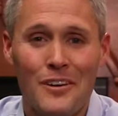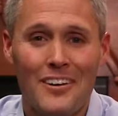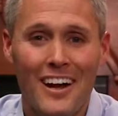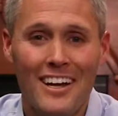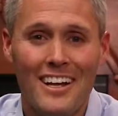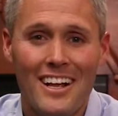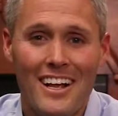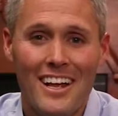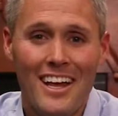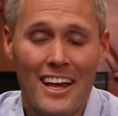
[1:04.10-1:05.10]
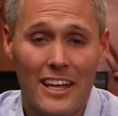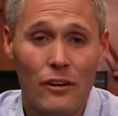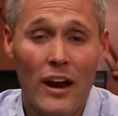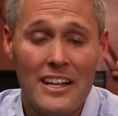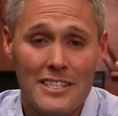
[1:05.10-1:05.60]
1, right? It
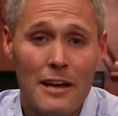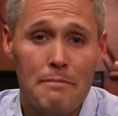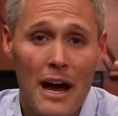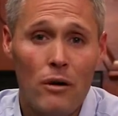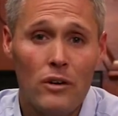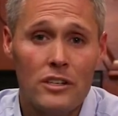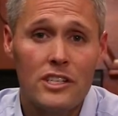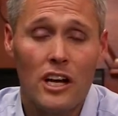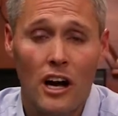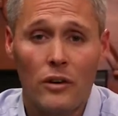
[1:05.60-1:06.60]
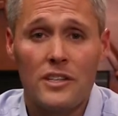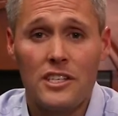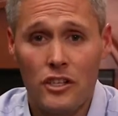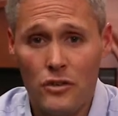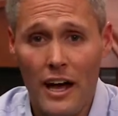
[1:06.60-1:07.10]
grants that power to Congress
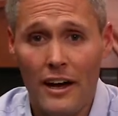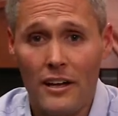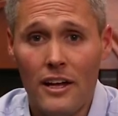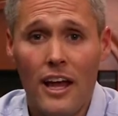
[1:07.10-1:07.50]
to do that.